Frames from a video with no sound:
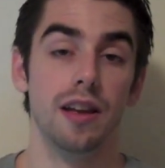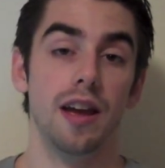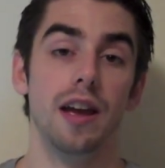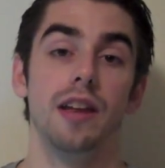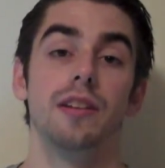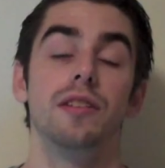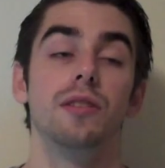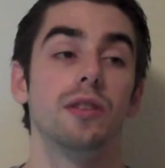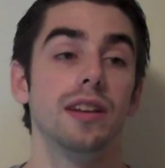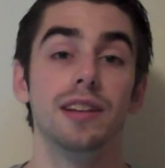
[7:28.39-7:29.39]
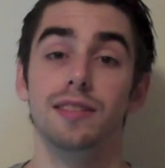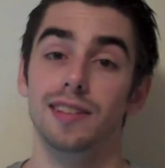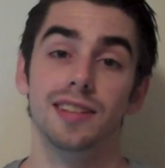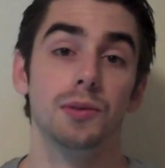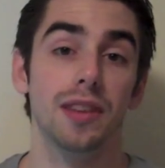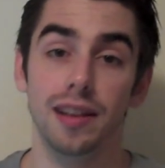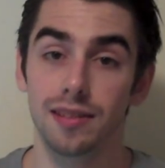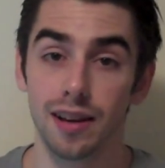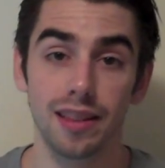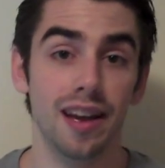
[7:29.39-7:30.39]
And you can easily see with that
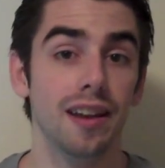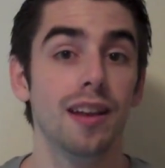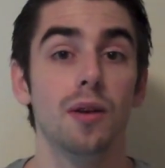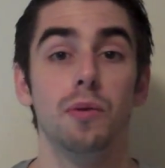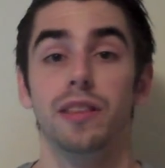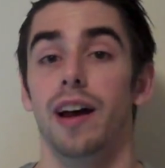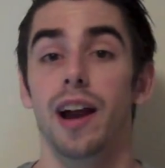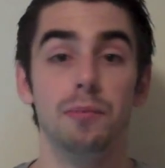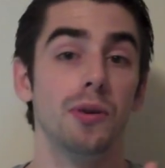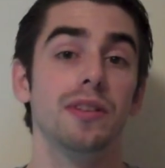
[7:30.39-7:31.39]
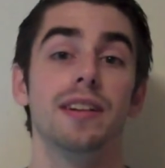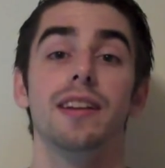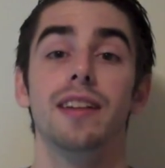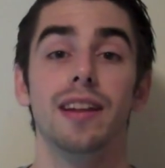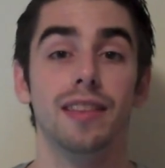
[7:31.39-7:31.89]
study that with the higher protein intake,